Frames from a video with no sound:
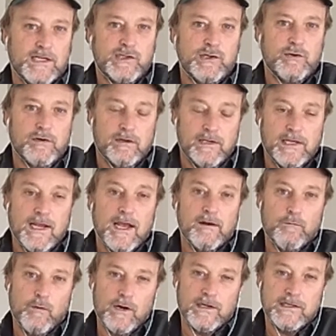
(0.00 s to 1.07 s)
last year in a league I
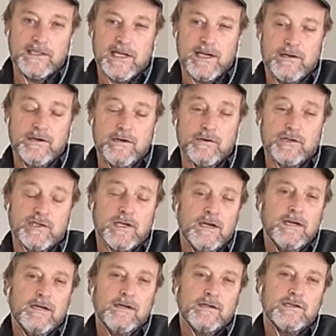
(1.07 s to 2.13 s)
hadn't won in 10 years.
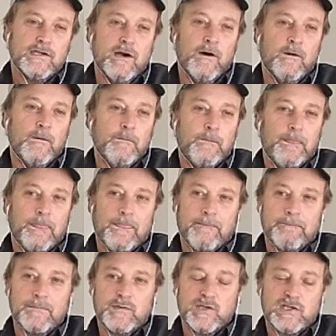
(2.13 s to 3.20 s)
So
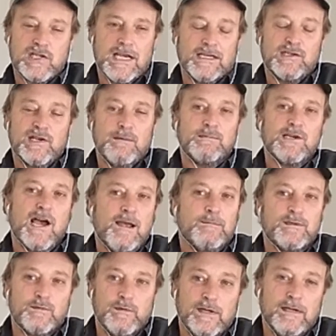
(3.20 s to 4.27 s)
it's like
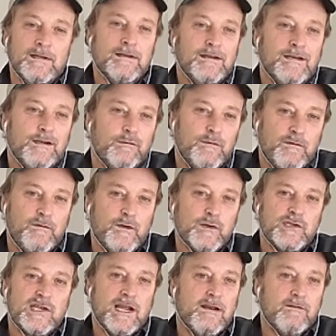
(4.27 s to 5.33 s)
sometimes we
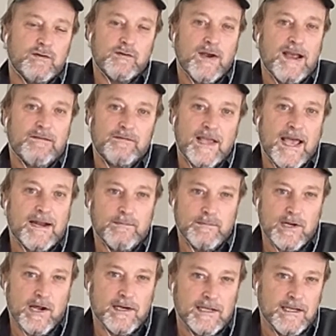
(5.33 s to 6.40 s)
refuse to ever draft
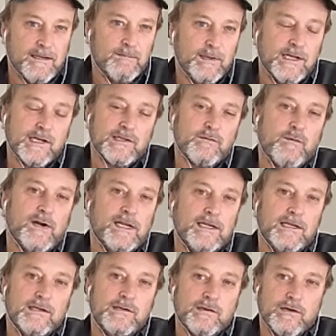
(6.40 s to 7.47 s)
Adam Dunnigan because of what
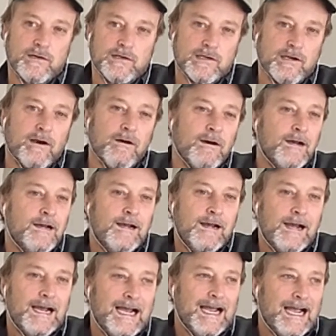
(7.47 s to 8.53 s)
he did 2 years ago.
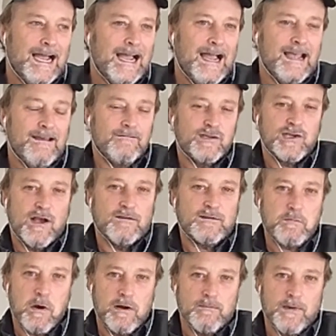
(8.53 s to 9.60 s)
I have a
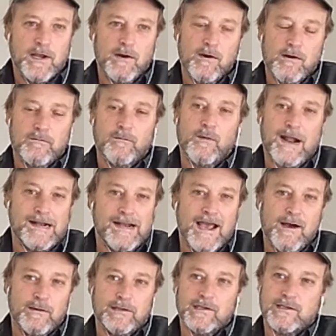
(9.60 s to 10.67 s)
soft spot in my heart right
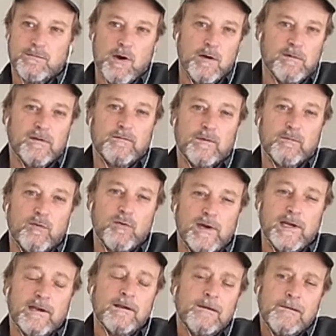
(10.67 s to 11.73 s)
now at this moment for
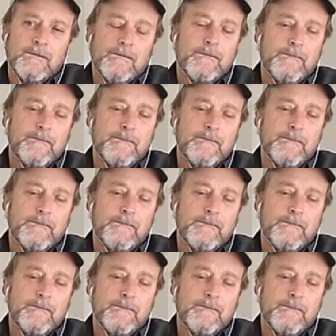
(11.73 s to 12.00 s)
Puig.